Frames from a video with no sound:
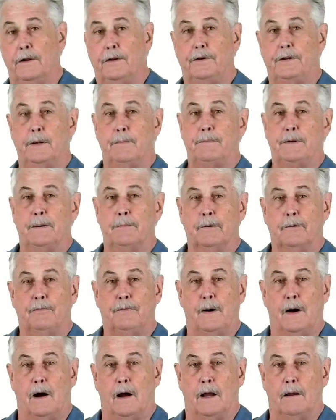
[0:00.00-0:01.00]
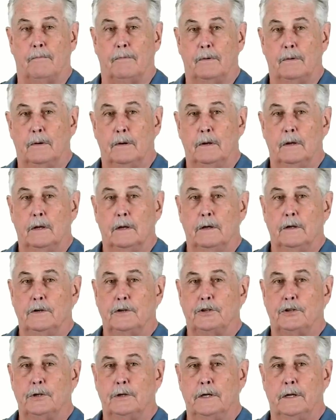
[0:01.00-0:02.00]
Tip number five
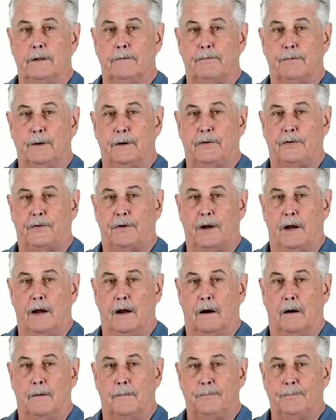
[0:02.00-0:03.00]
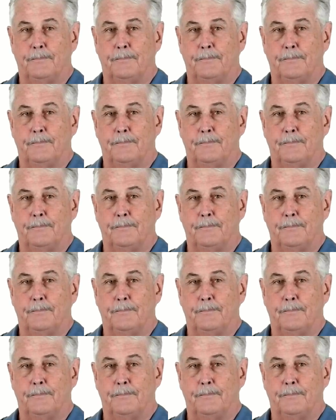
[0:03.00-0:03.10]
shooting the freestyle.